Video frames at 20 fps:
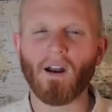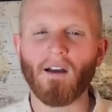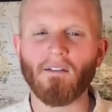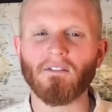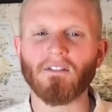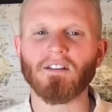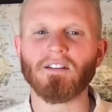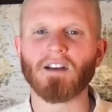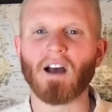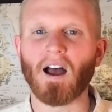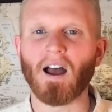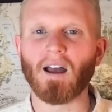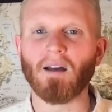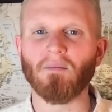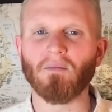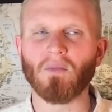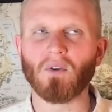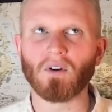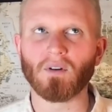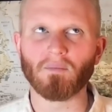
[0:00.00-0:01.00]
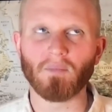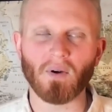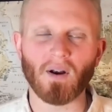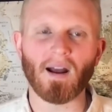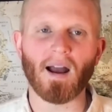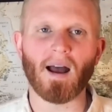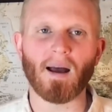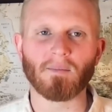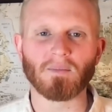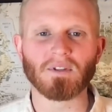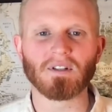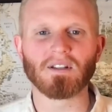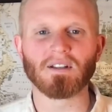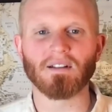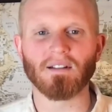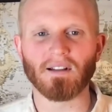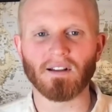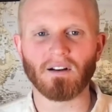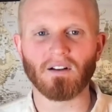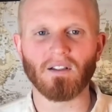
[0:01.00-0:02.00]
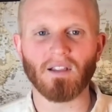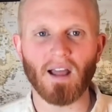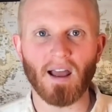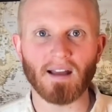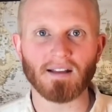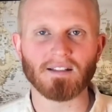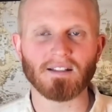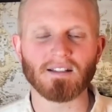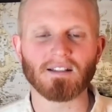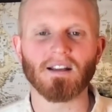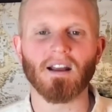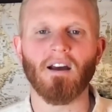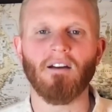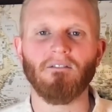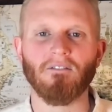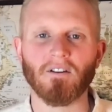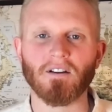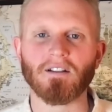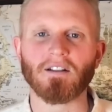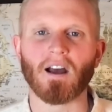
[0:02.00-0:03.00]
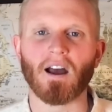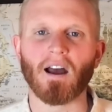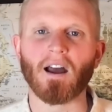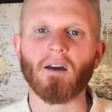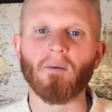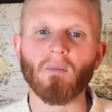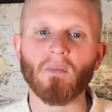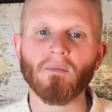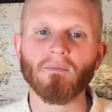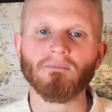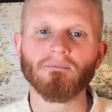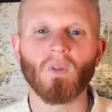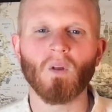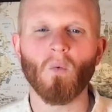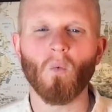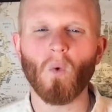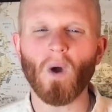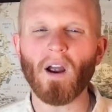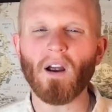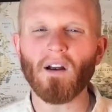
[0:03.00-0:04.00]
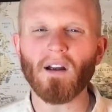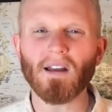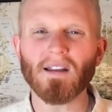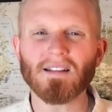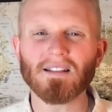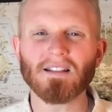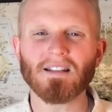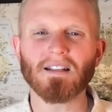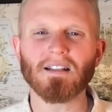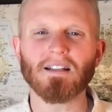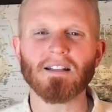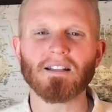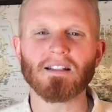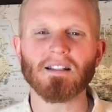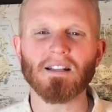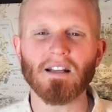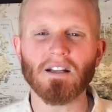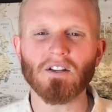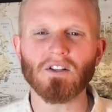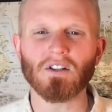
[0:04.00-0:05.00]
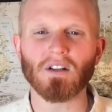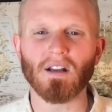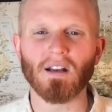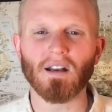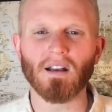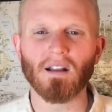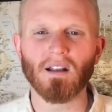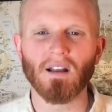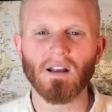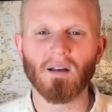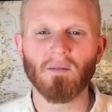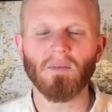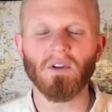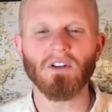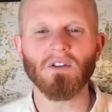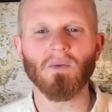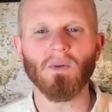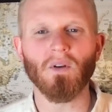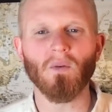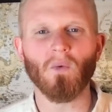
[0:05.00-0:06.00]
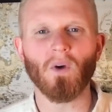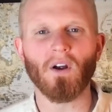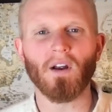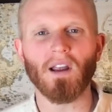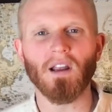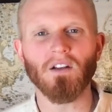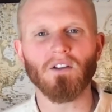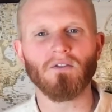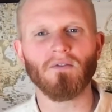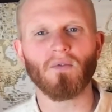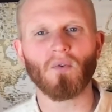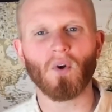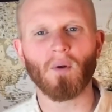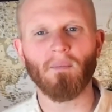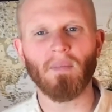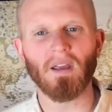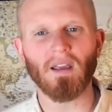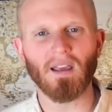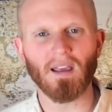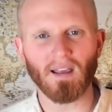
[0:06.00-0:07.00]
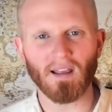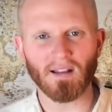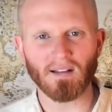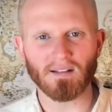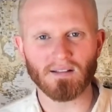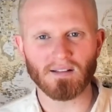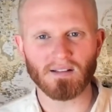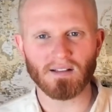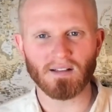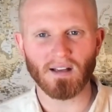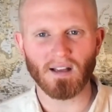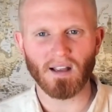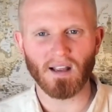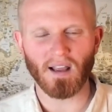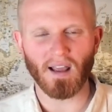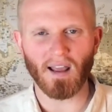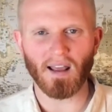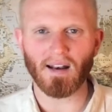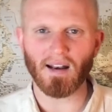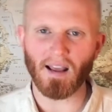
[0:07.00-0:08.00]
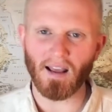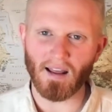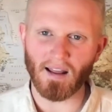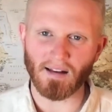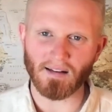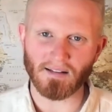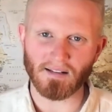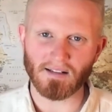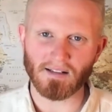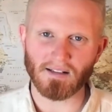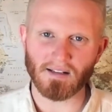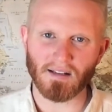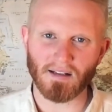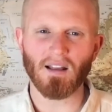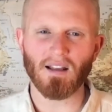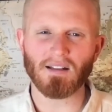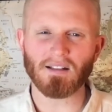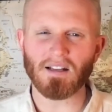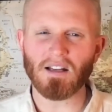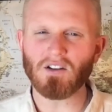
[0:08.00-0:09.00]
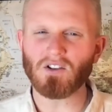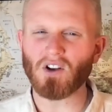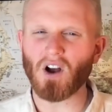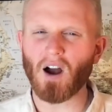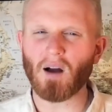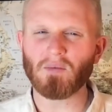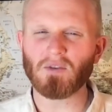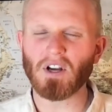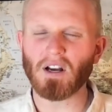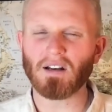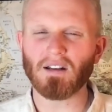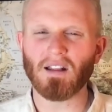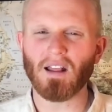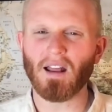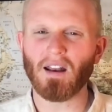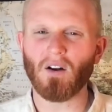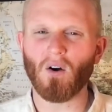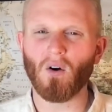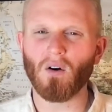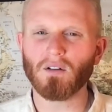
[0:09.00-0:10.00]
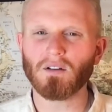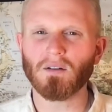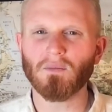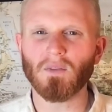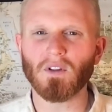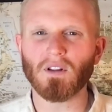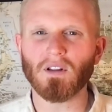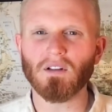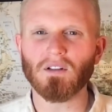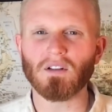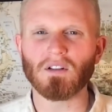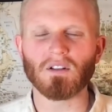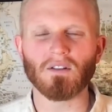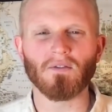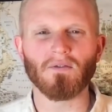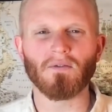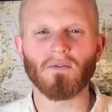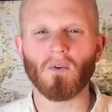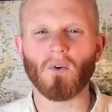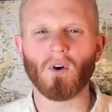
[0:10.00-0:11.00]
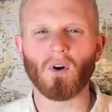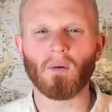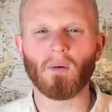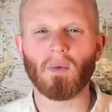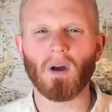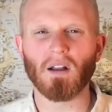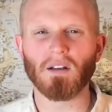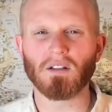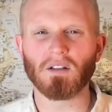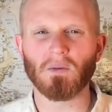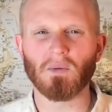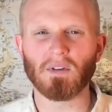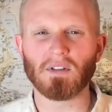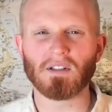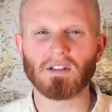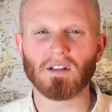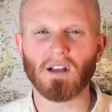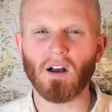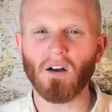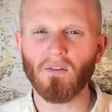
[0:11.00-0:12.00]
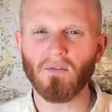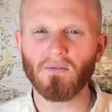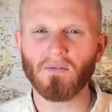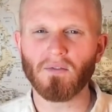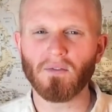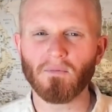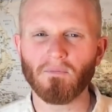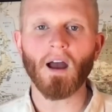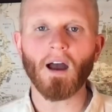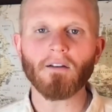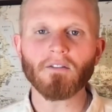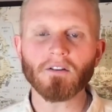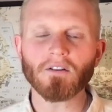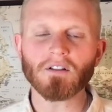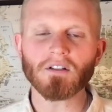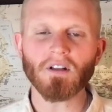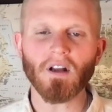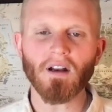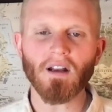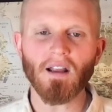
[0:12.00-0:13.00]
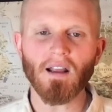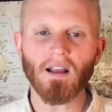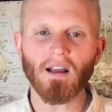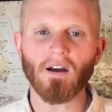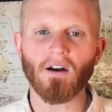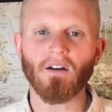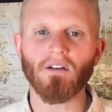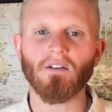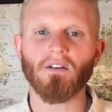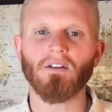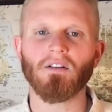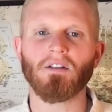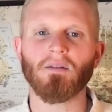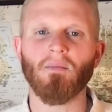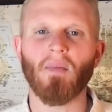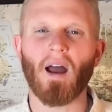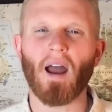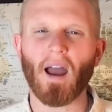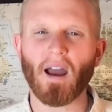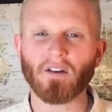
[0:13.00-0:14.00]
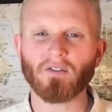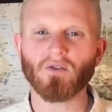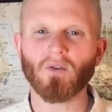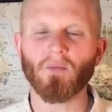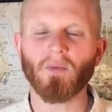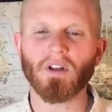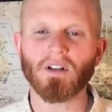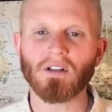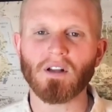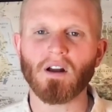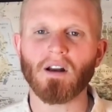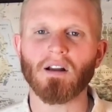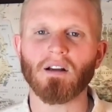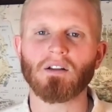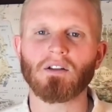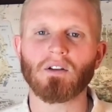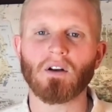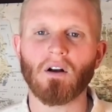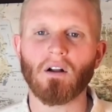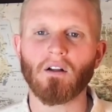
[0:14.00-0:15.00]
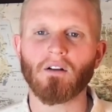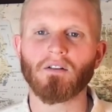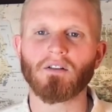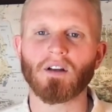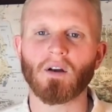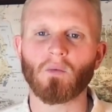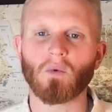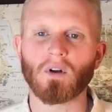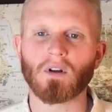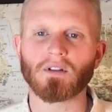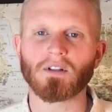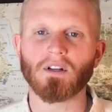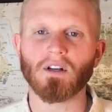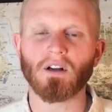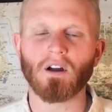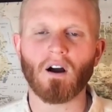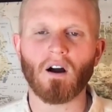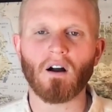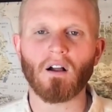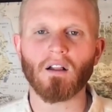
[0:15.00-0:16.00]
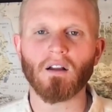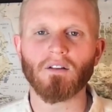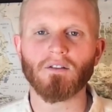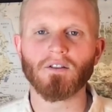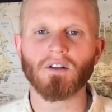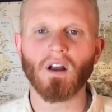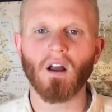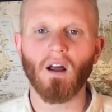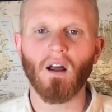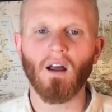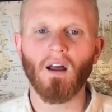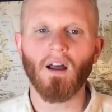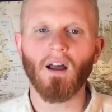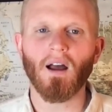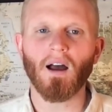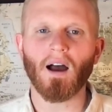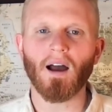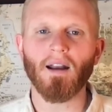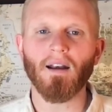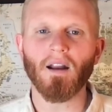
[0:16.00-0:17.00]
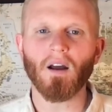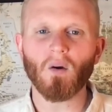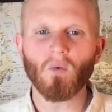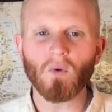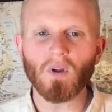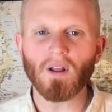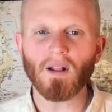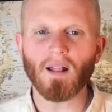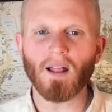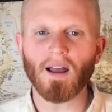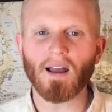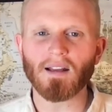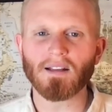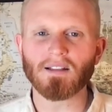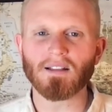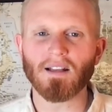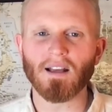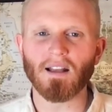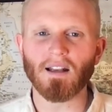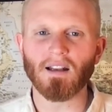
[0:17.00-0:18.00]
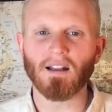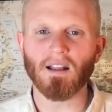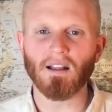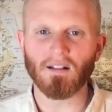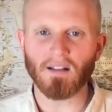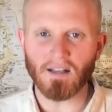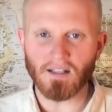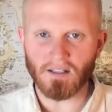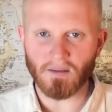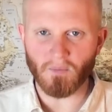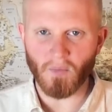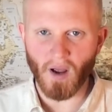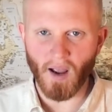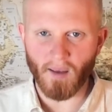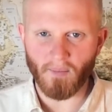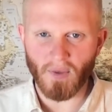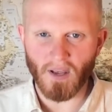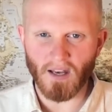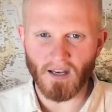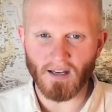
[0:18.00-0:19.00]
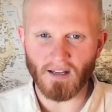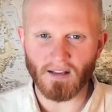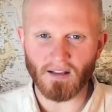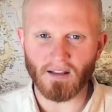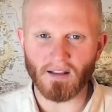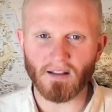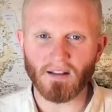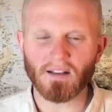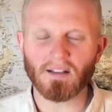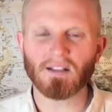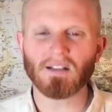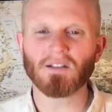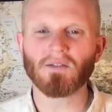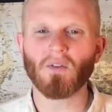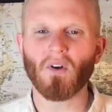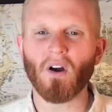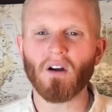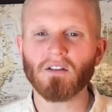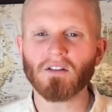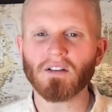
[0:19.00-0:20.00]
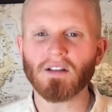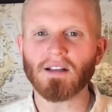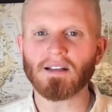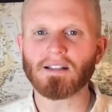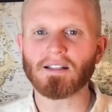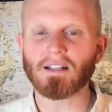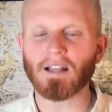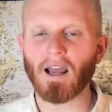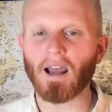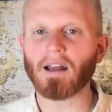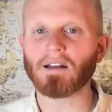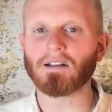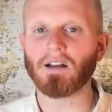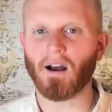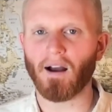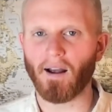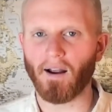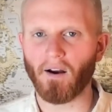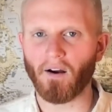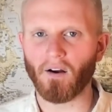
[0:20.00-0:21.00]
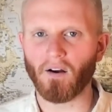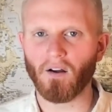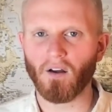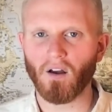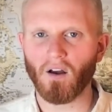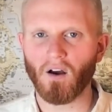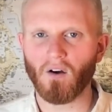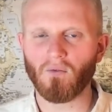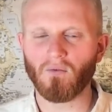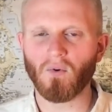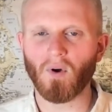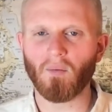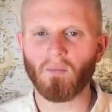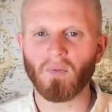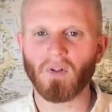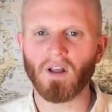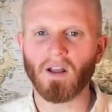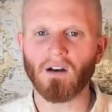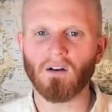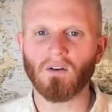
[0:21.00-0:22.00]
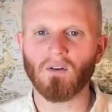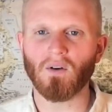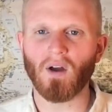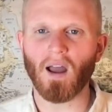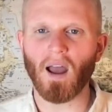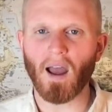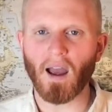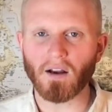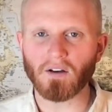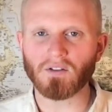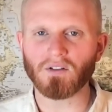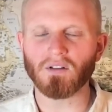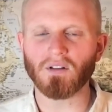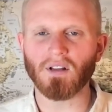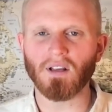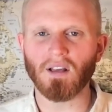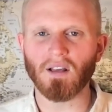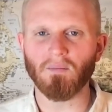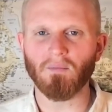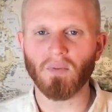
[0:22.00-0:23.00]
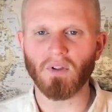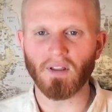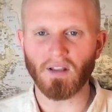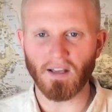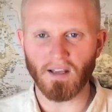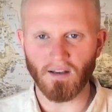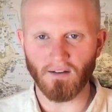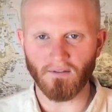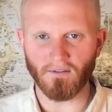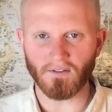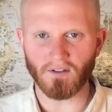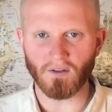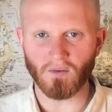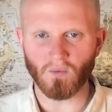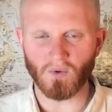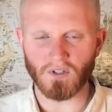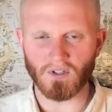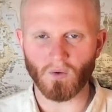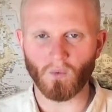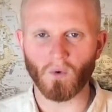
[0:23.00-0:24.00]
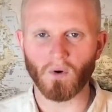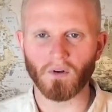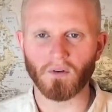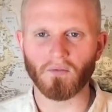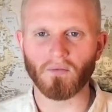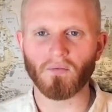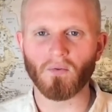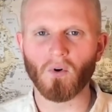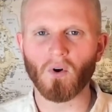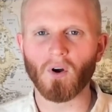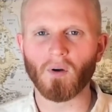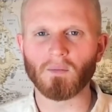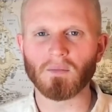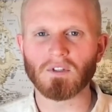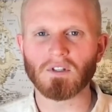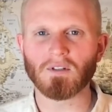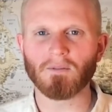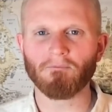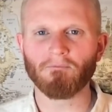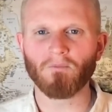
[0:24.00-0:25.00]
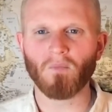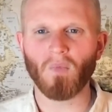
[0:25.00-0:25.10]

every time, or perhaps a little less every time? Where is the distinction between where each form begins and ends? Is each object then ultimately just a form unto itself? After studying under some actual Platonic scholars at Ralston College, I now realize that, at least in my opinion, this is largely a satire of what Plato actually believed was the world of forms.